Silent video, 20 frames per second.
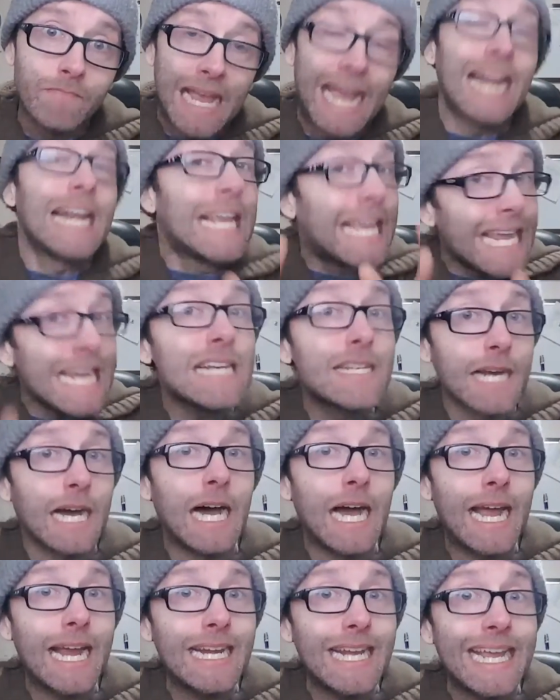And he
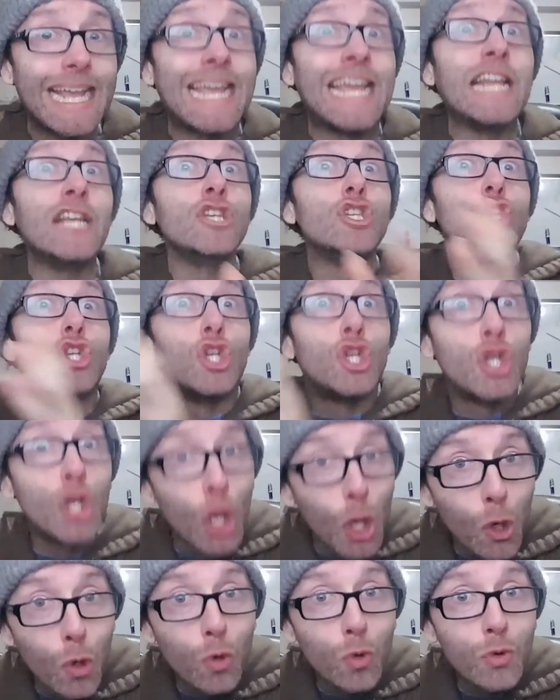died in
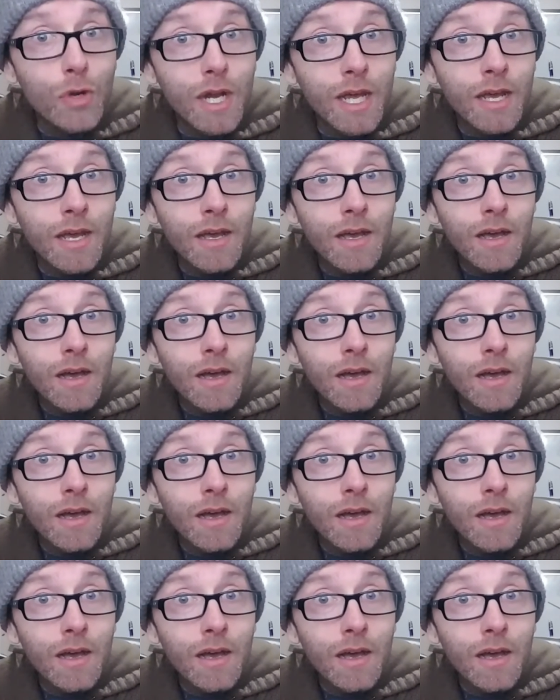June